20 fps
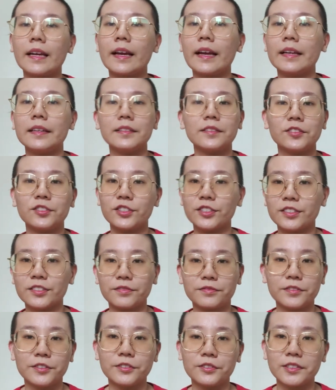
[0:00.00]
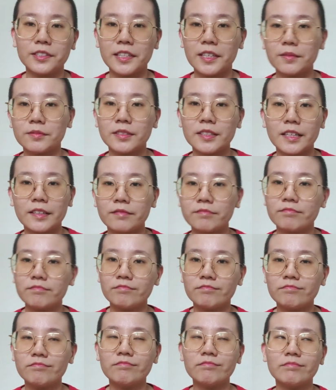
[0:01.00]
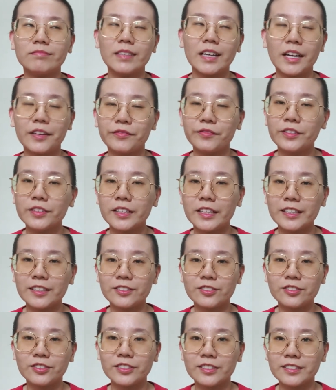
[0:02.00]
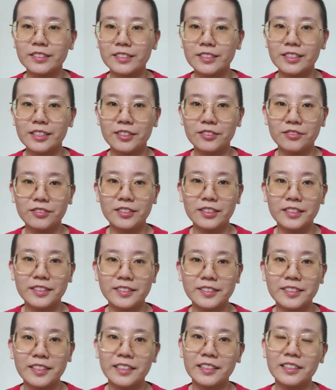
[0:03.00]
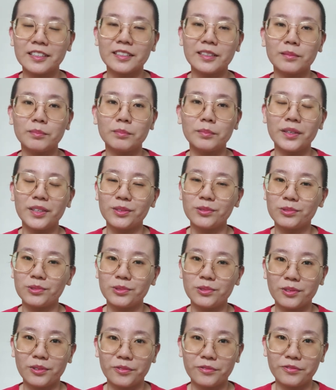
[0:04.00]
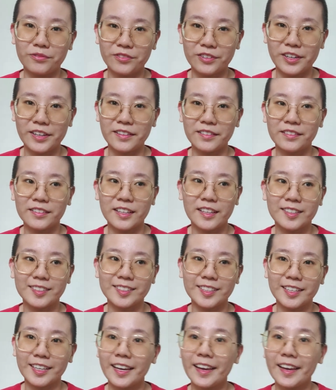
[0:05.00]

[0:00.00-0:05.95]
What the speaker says: and it's just a few steps. Like, I feel like it's just literally sending a mail to your friend and say,